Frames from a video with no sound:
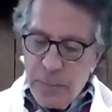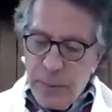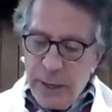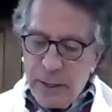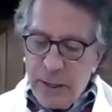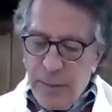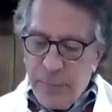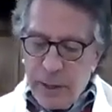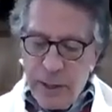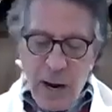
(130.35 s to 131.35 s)

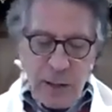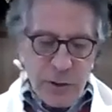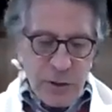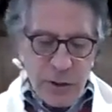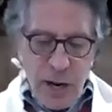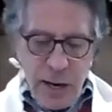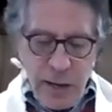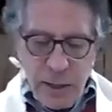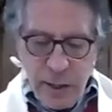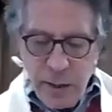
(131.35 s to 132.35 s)
pandemic in our
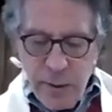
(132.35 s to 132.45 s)
society,